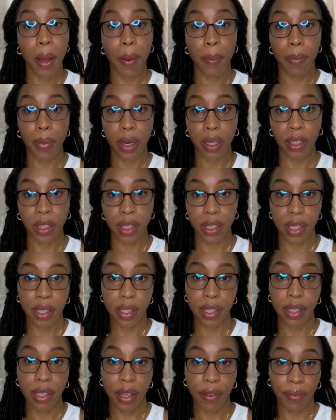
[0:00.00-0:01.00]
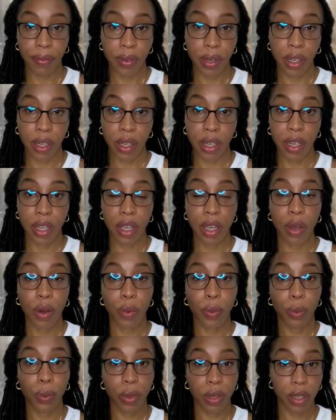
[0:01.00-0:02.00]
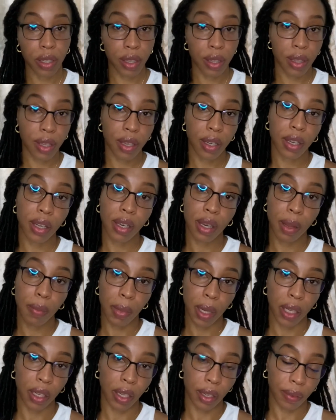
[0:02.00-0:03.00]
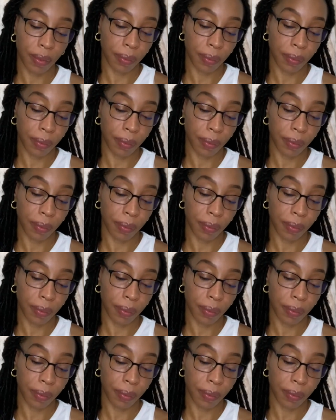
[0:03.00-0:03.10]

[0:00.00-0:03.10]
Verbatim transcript: but it is definitely worth the money.